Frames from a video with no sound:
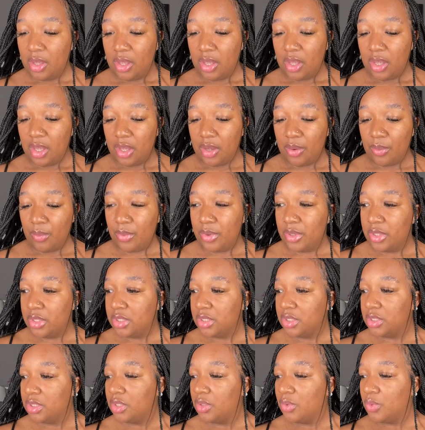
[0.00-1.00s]
And we're
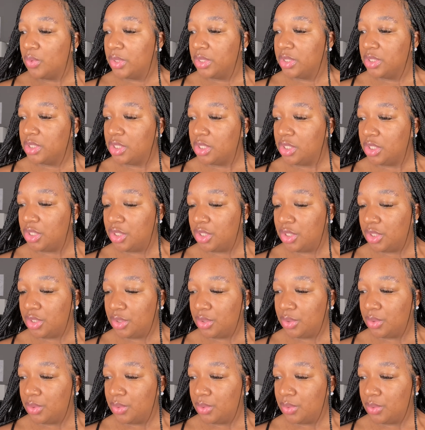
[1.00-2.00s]
just going to
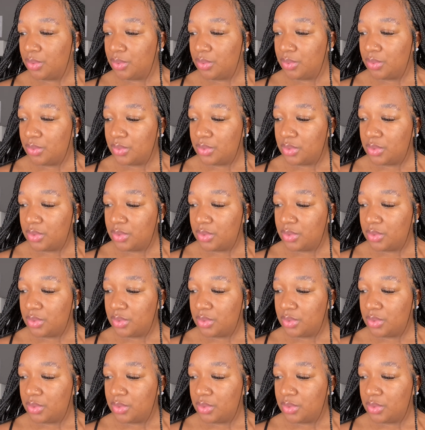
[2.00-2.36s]
use,